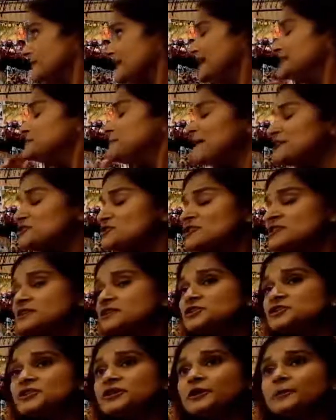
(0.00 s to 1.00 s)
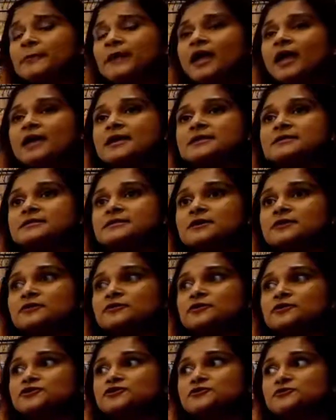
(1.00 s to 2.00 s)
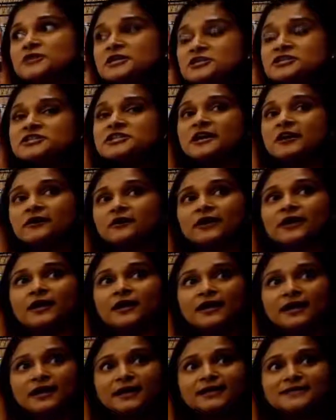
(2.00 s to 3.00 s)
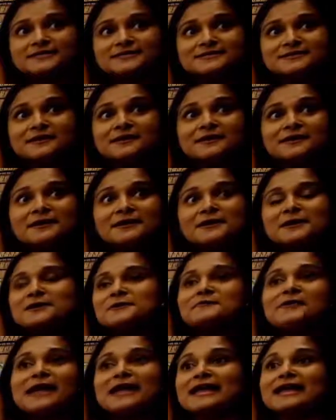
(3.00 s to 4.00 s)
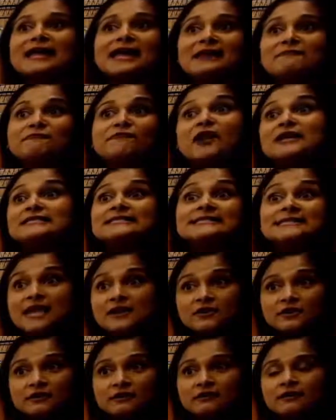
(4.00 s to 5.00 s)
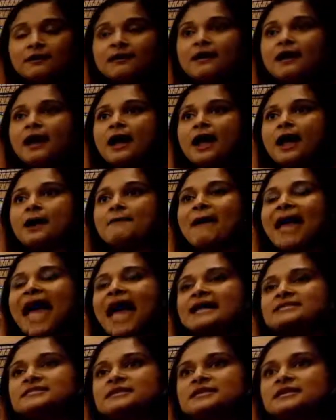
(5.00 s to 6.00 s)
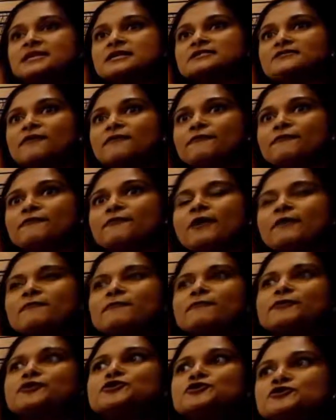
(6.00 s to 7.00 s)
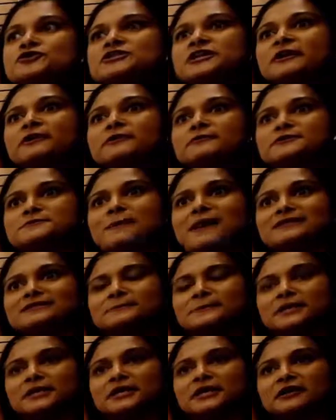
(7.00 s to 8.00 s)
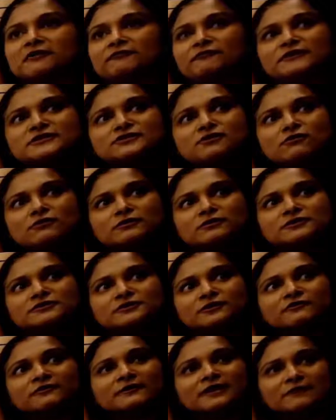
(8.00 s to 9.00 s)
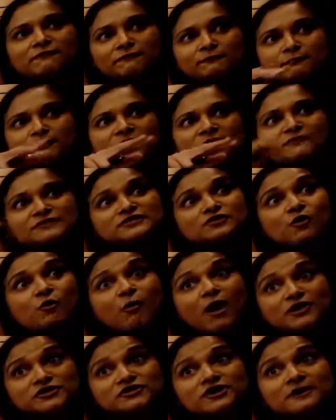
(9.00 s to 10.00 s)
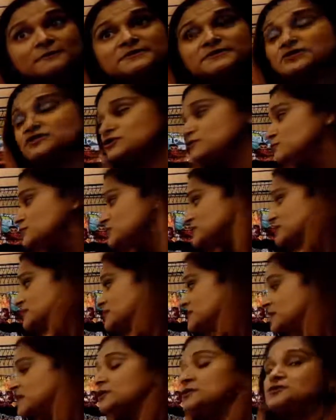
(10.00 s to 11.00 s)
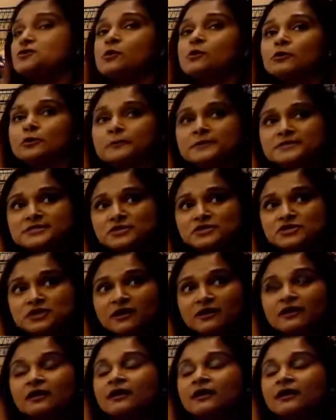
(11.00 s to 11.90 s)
Especially this year, because the judiciary is like at front and center, as is fiduciary responsibility and fiscal like the fiscal watchdog position, which is the city controller position.